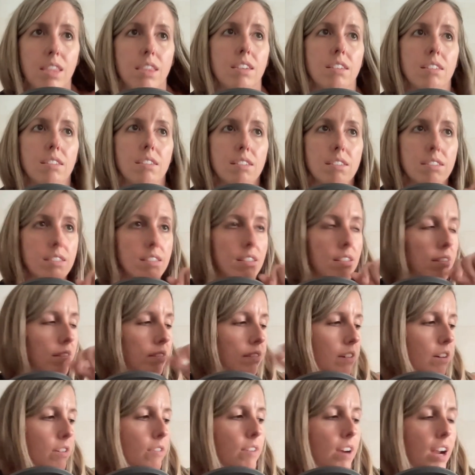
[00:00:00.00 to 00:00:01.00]
This is
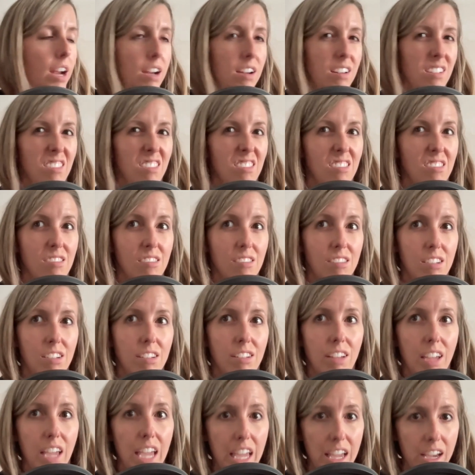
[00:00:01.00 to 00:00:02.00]
around
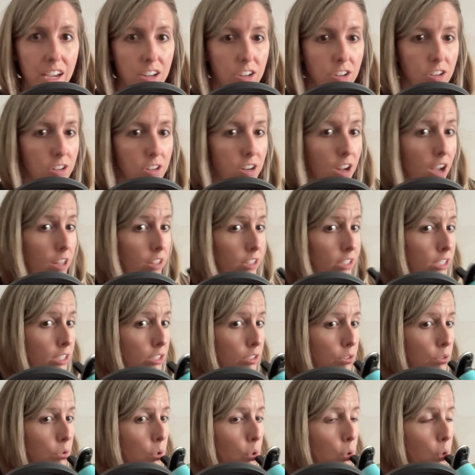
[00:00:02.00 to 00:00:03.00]

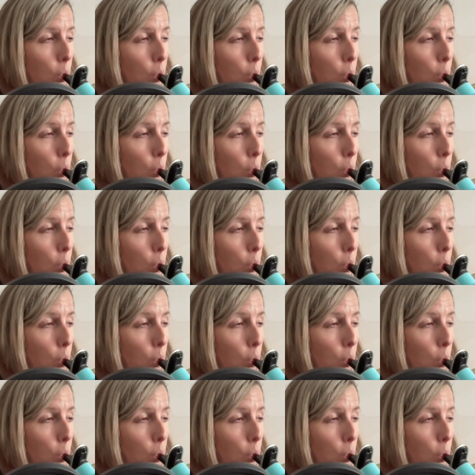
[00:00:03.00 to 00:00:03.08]
$800.